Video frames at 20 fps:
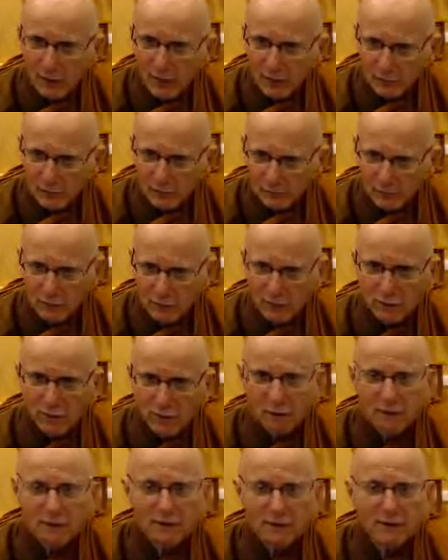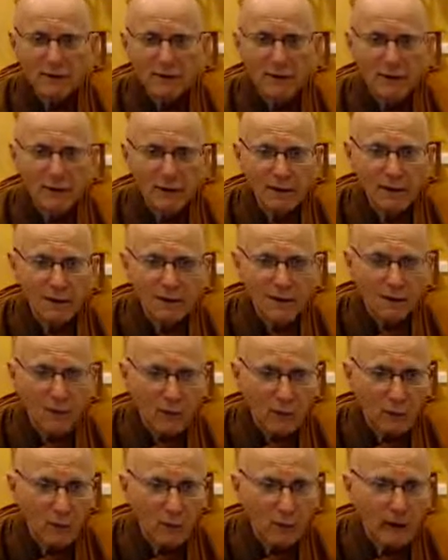which is mudita,
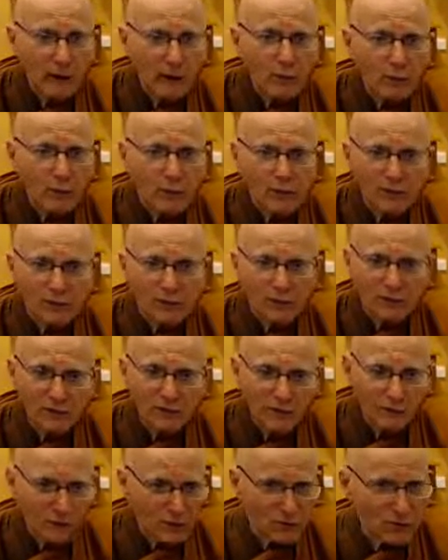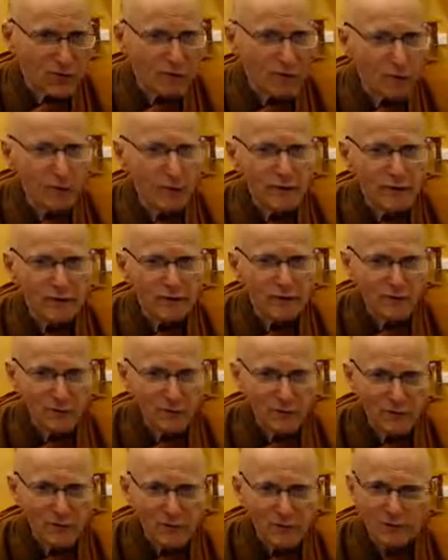or equanimity, which I call
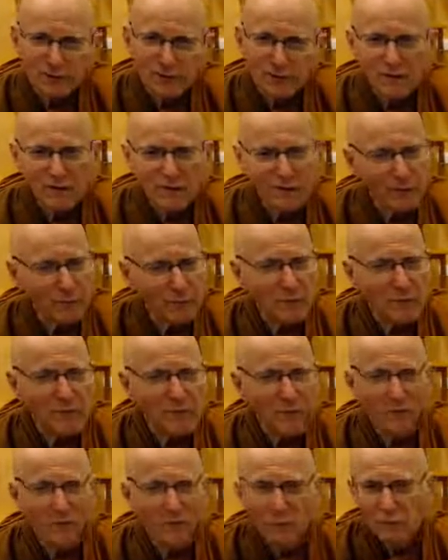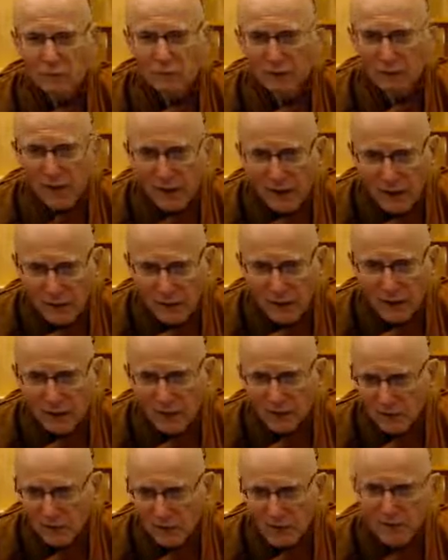acceptance of
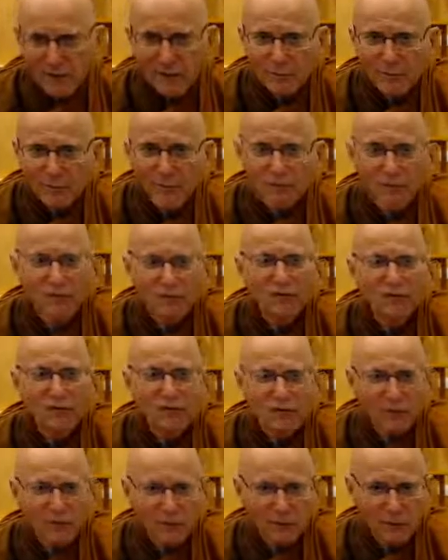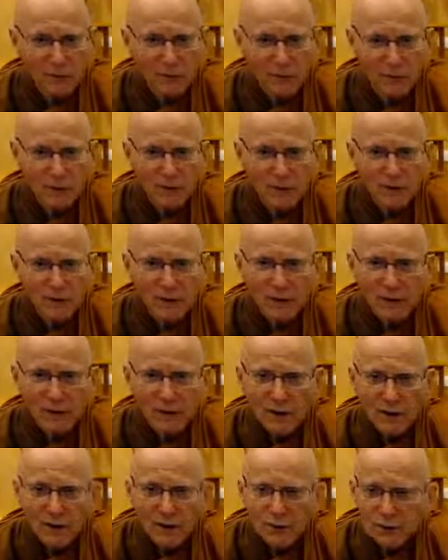others, acceptance of ourselves.
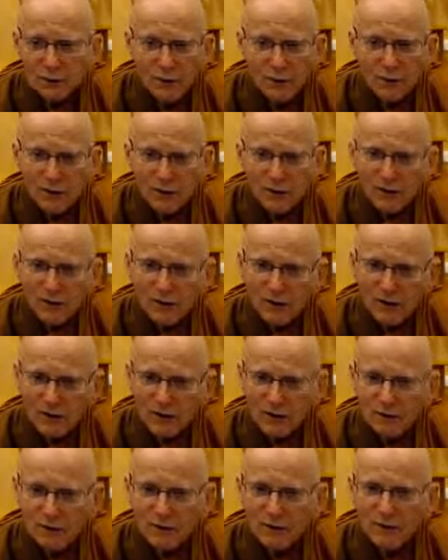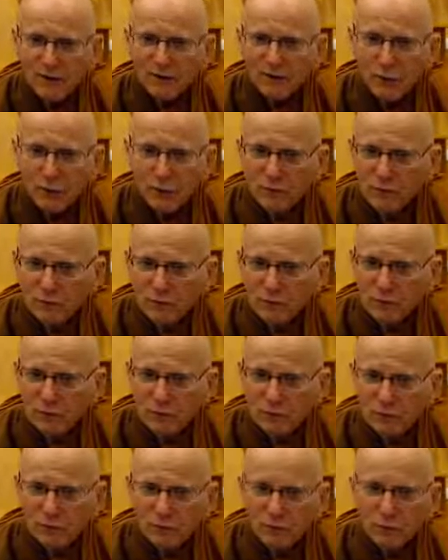When we develop these positive
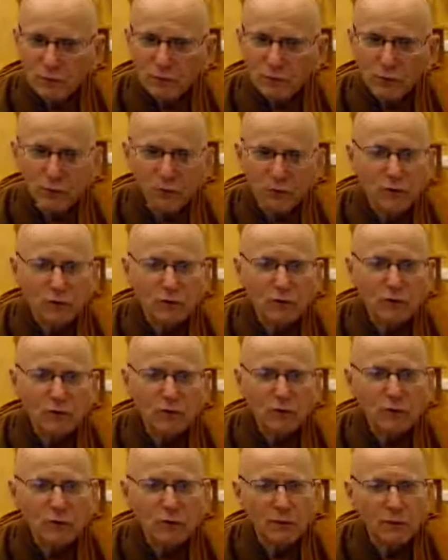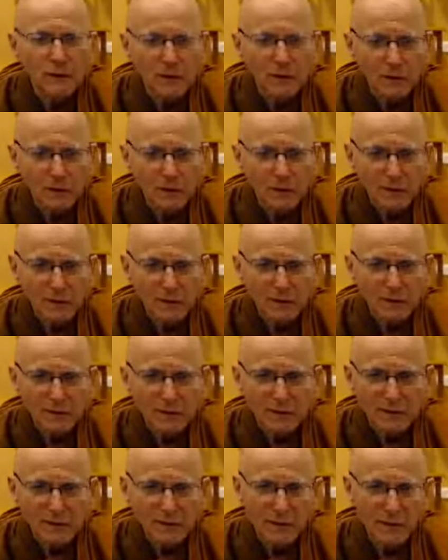emotions, what we're doing
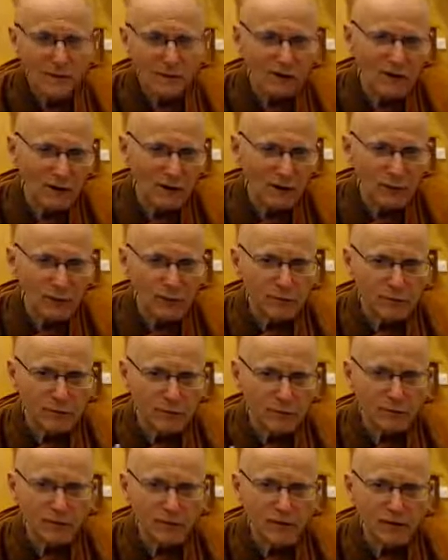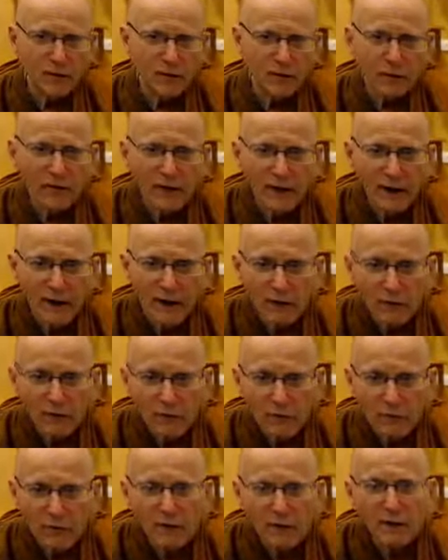is actually reducing the power
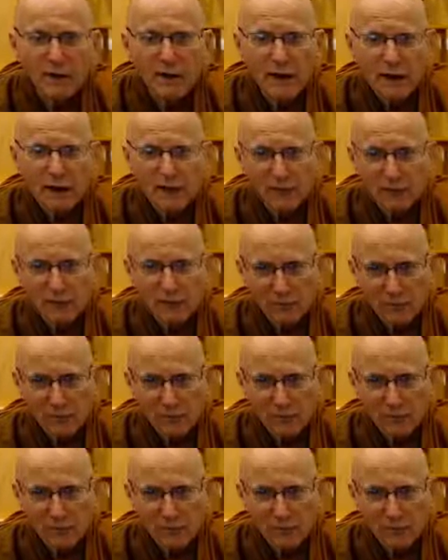of the negative